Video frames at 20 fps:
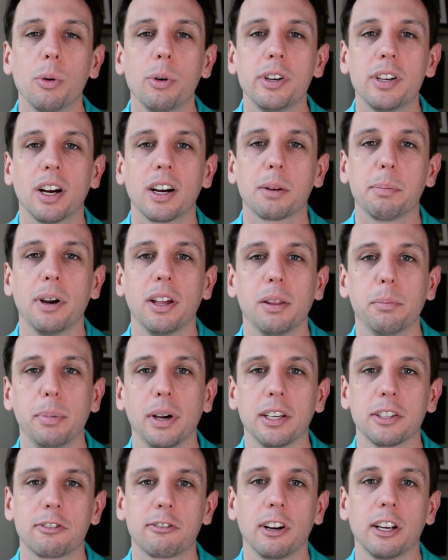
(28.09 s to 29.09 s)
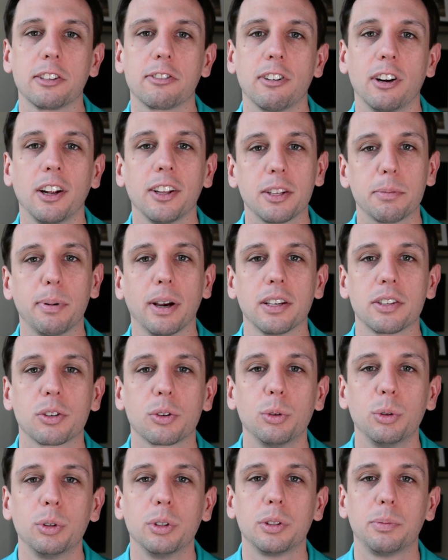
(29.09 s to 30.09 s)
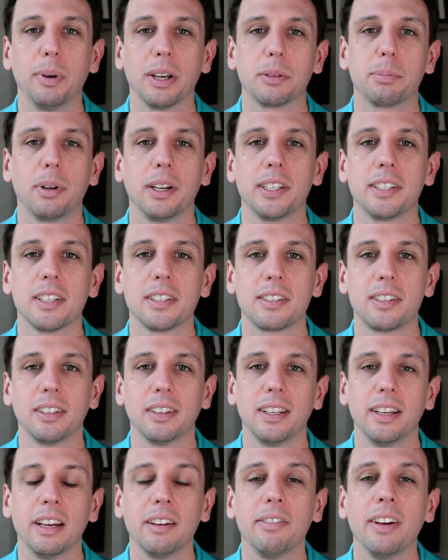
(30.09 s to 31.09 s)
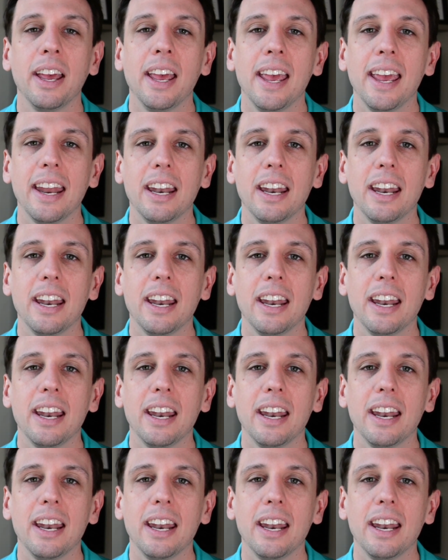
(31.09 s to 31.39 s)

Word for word: We talk about the best restaurants, best schools, best places to live,